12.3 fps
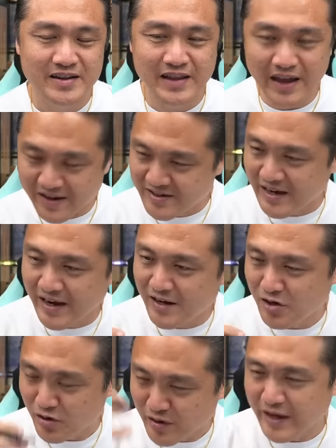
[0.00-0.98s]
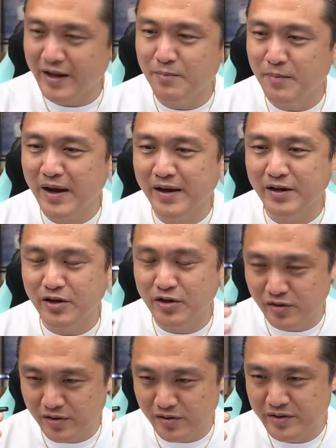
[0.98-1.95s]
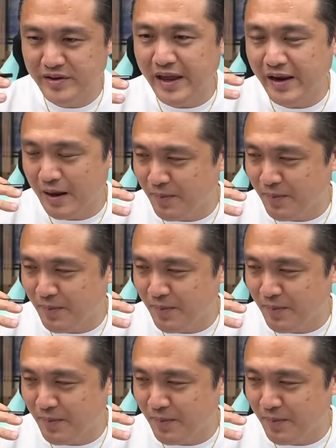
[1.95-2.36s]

That as I look at the market, you think